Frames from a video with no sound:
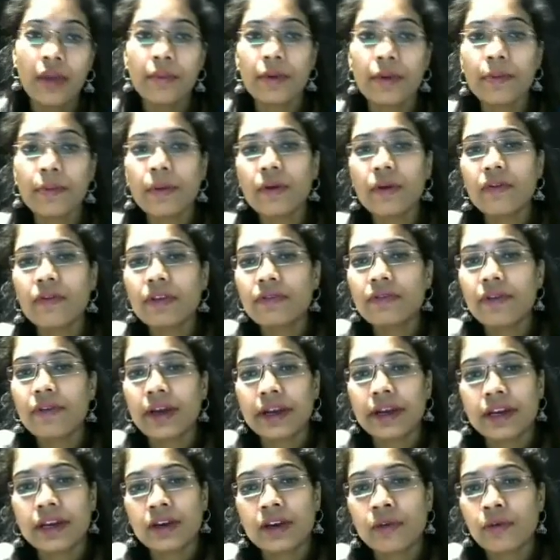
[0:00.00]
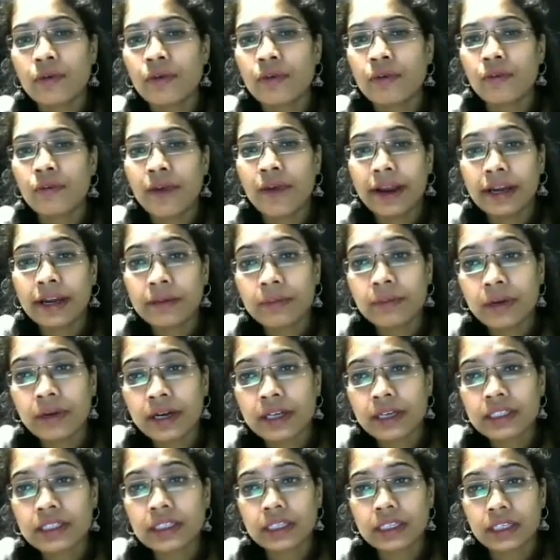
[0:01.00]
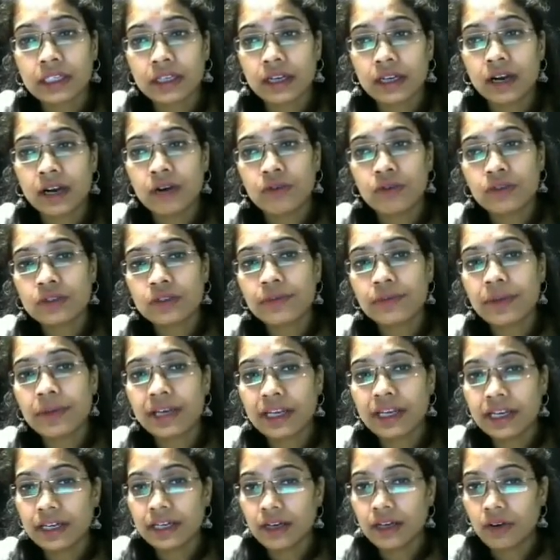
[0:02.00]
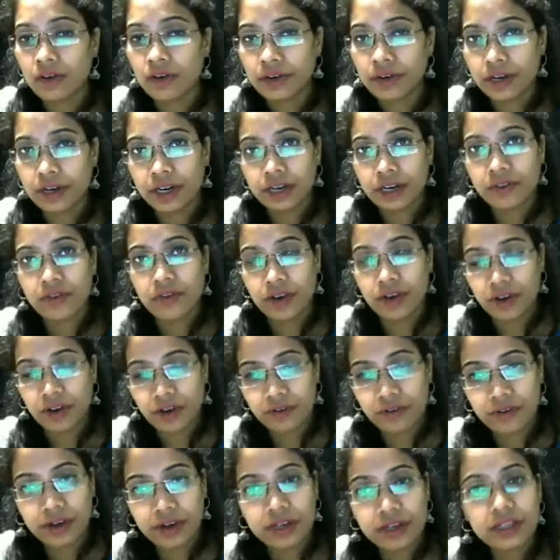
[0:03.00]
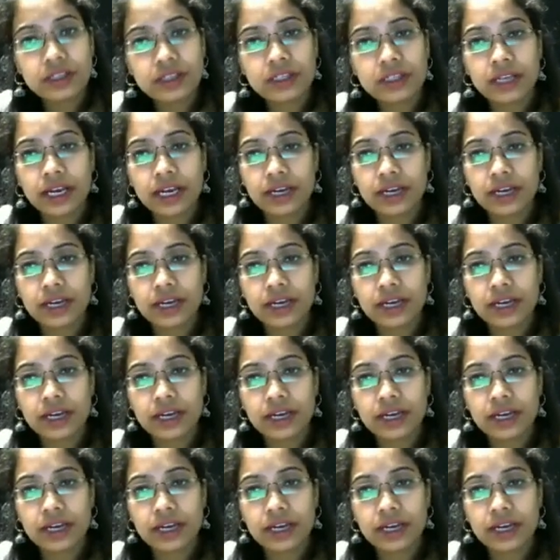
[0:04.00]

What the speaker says: People with very low white blood cell counts may need an alternative intravenous